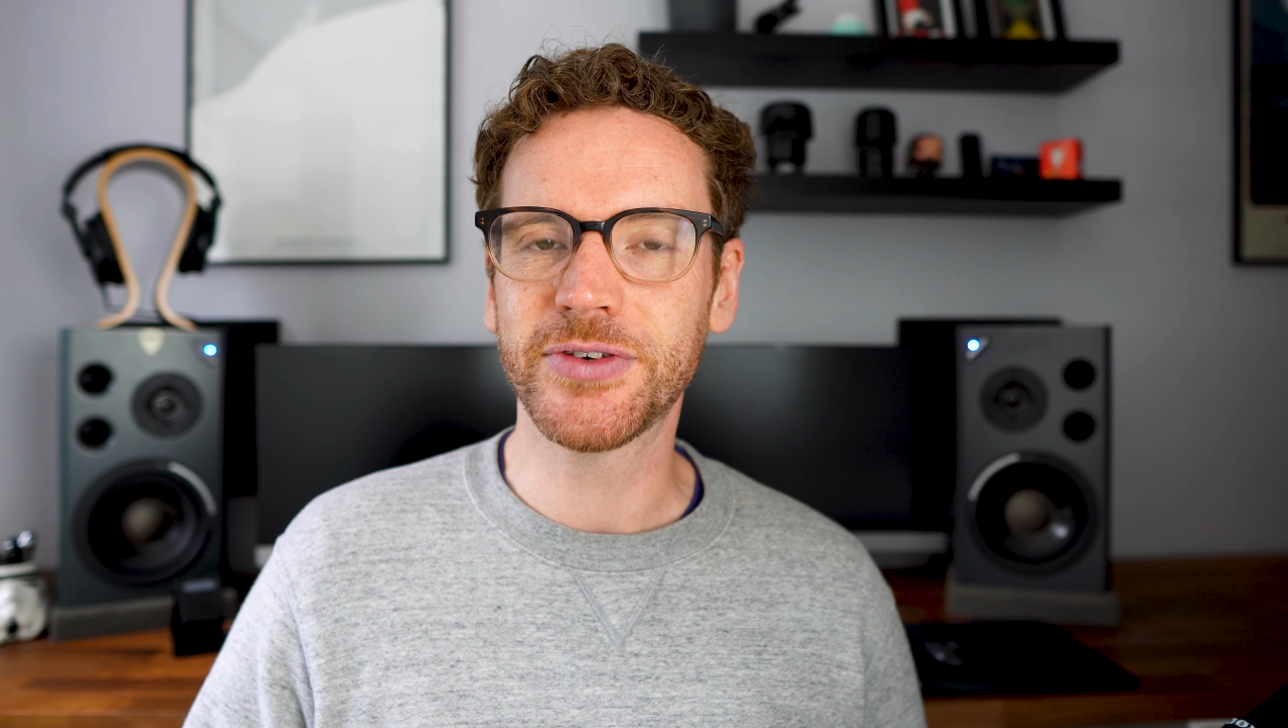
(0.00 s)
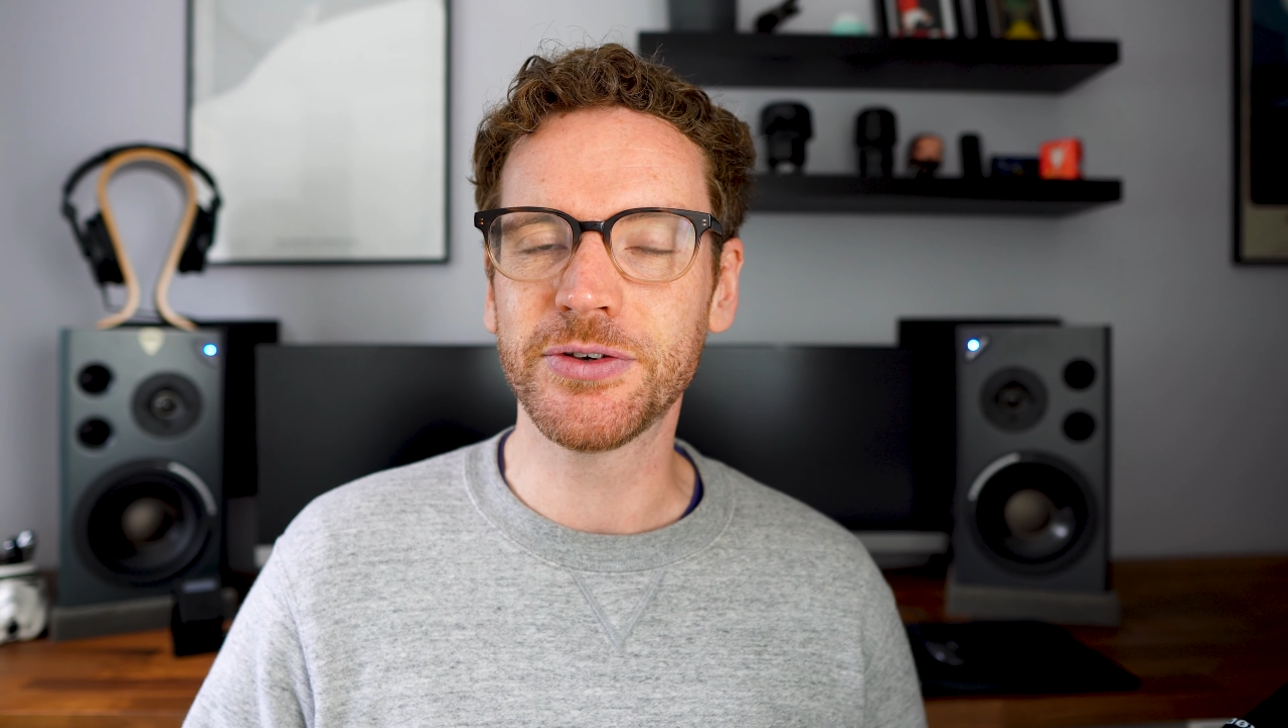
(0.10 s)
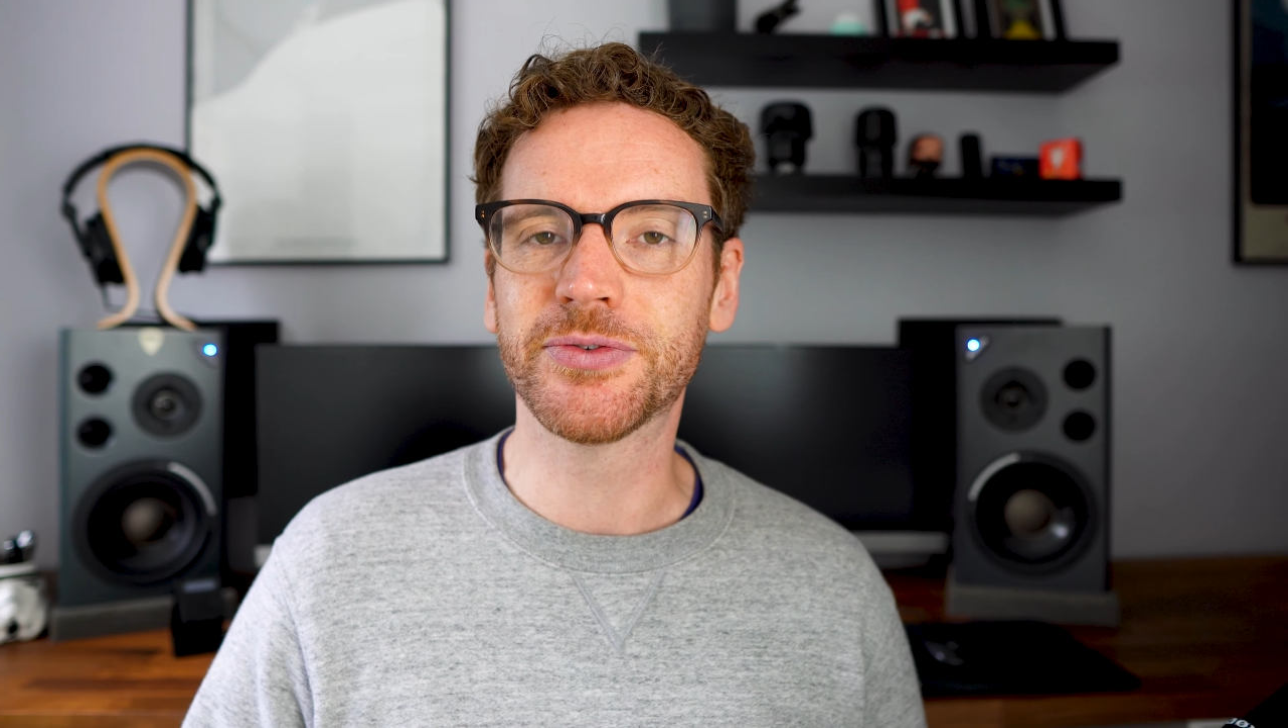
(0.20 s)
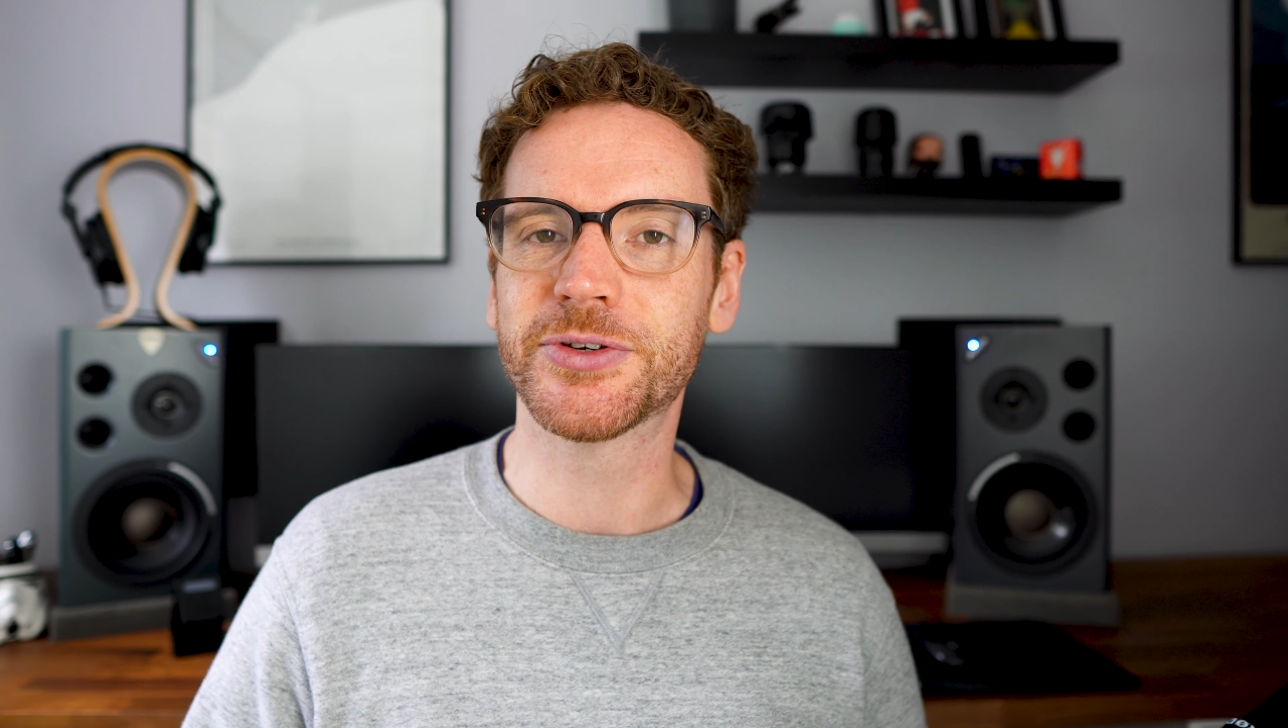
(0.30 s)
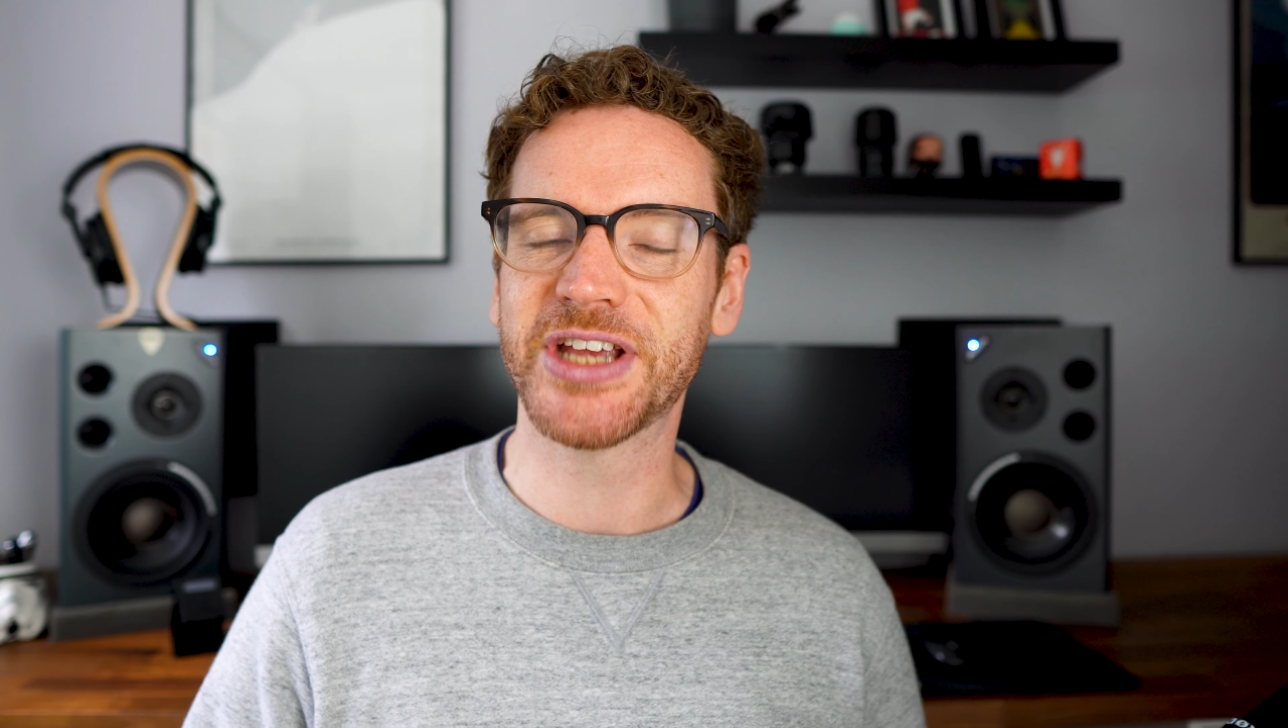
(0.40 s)

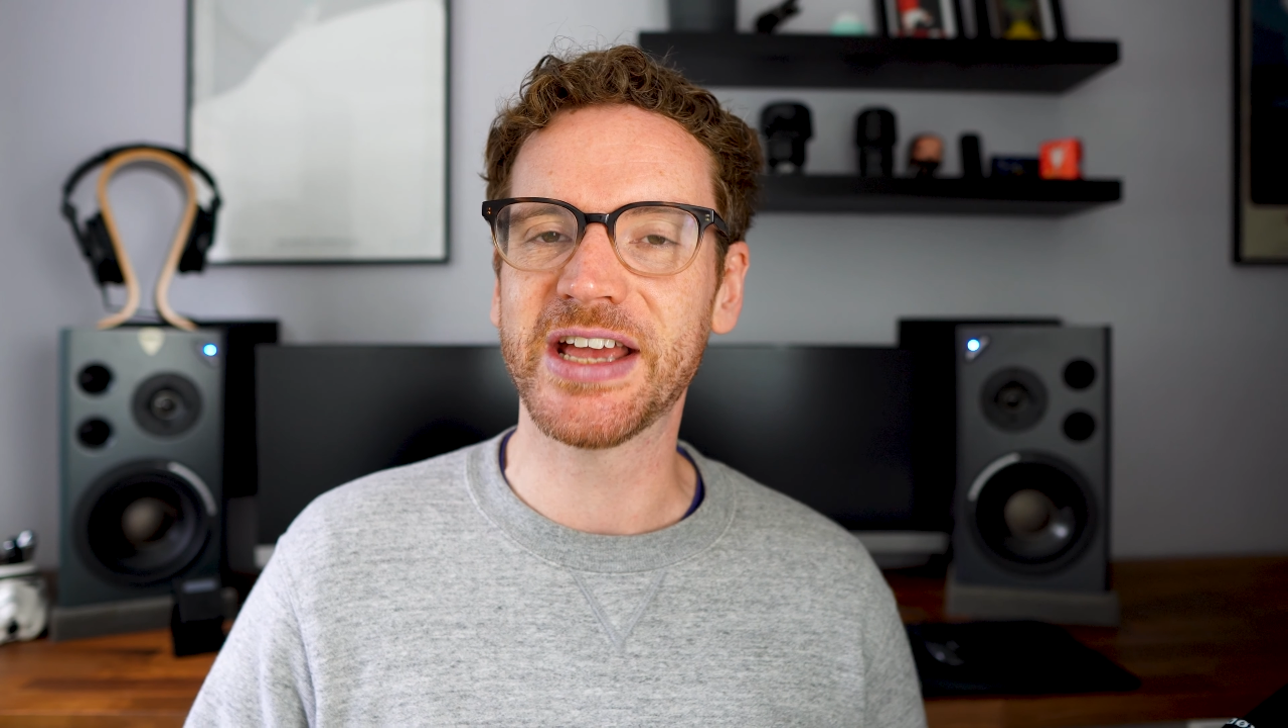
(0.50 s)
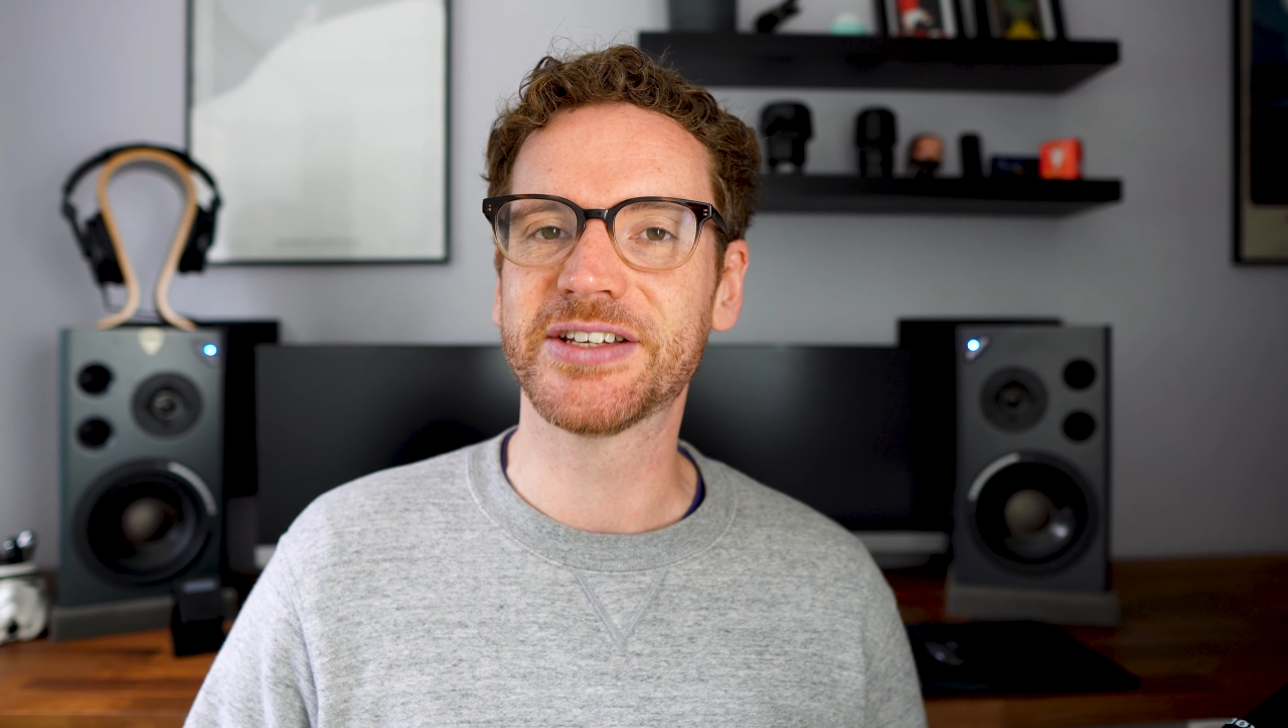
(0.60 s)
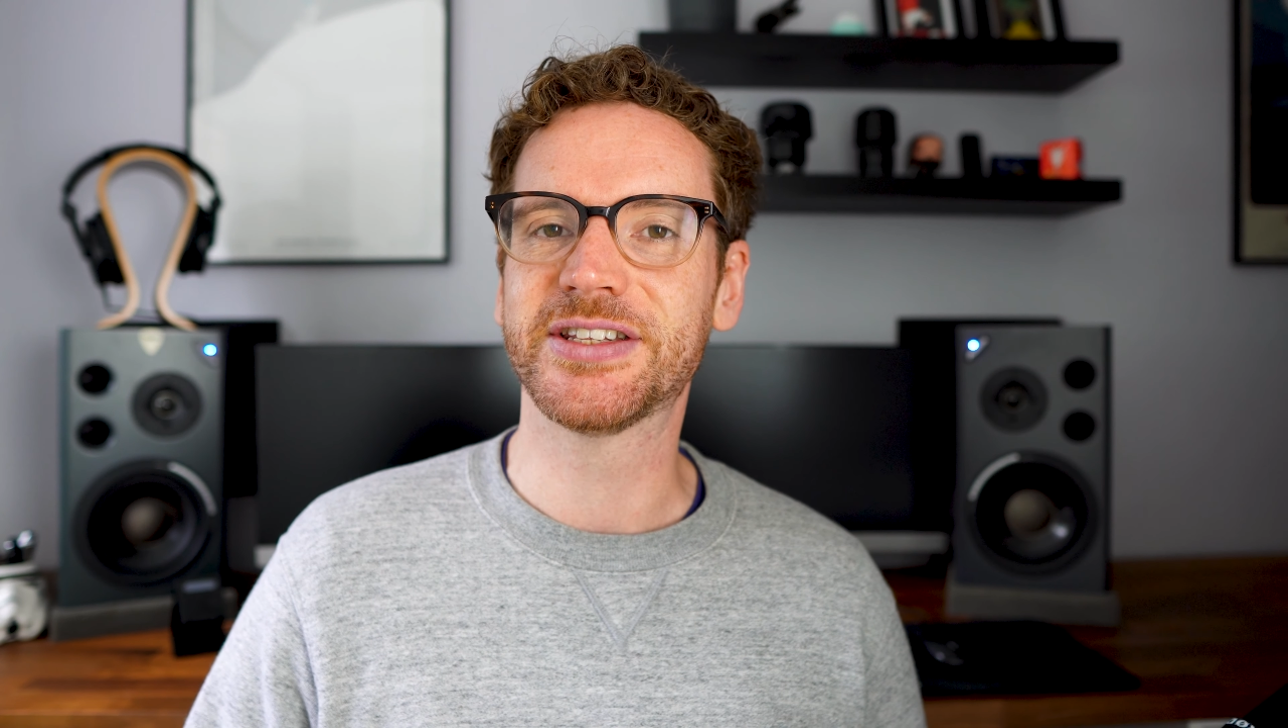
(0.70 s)
useful settings